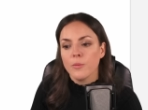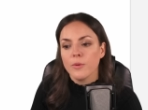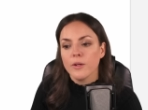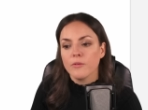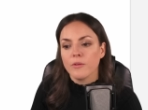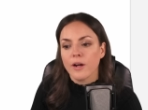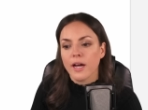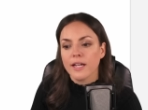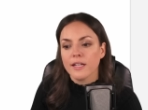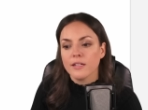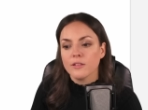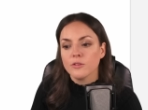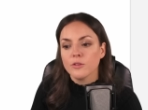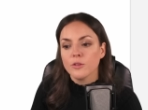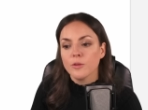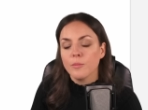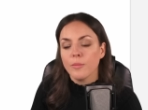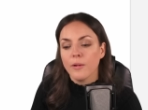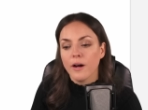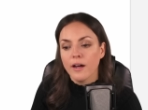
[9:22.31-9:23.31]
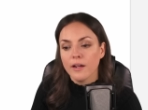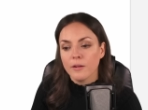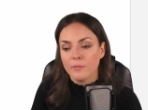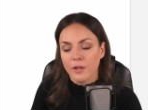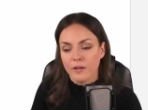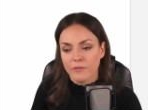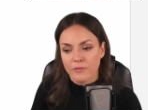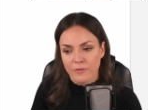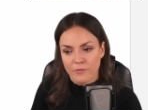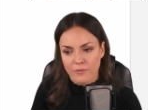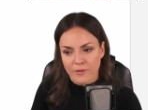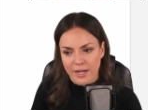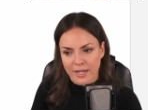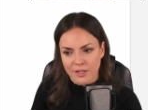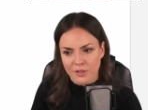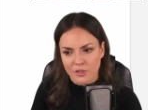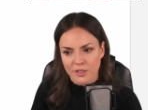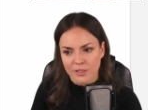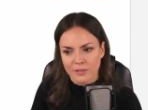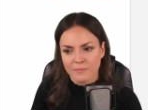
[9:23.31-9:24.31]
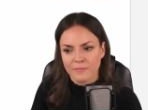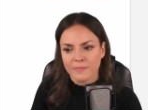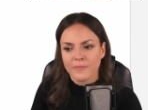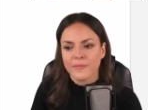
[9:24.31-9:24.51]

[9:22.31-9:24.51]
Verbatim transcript: we write it to the bottom of the fraction.